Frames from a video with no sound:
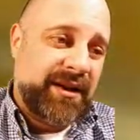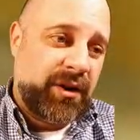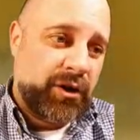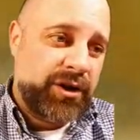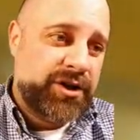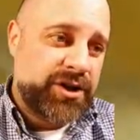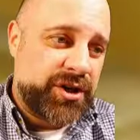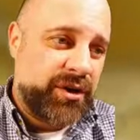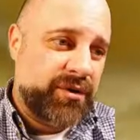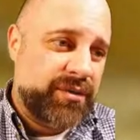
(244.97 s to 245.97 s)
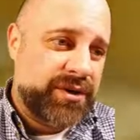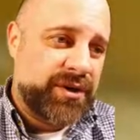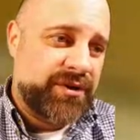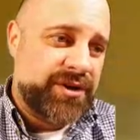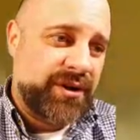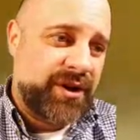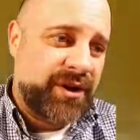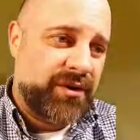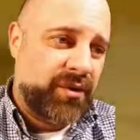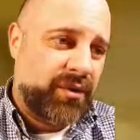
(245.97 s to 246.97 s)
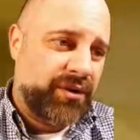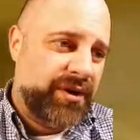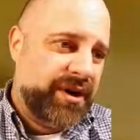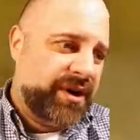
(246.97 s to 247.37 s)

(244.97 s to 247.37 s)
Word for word: large stone, so there's a lot of gold.